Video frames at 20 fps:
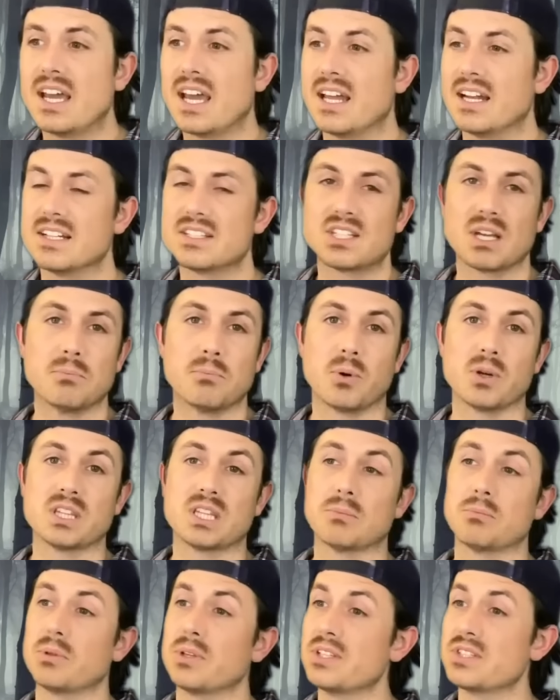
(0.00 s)
And at some point
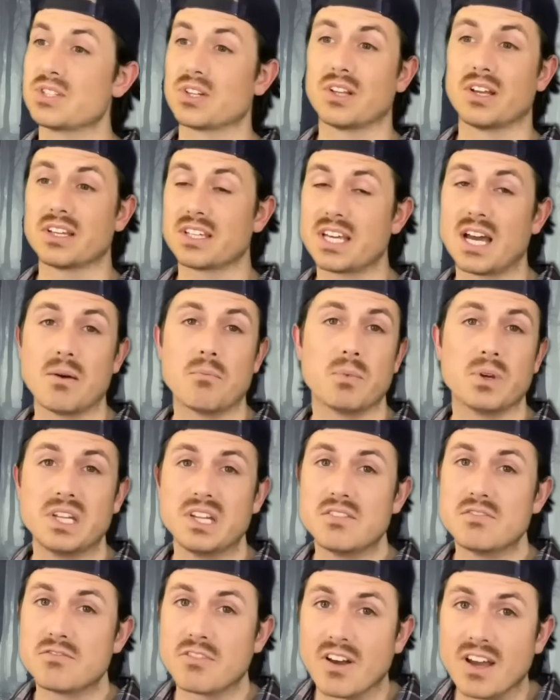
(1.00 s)
the police are like, yep, we
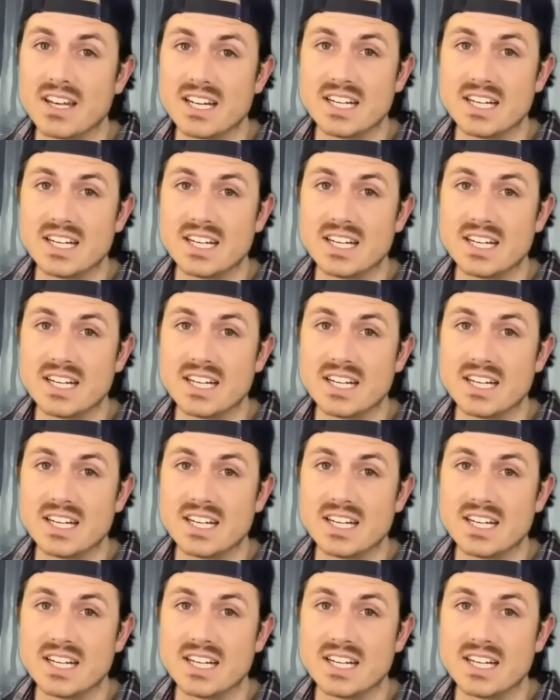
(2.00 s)
didn't find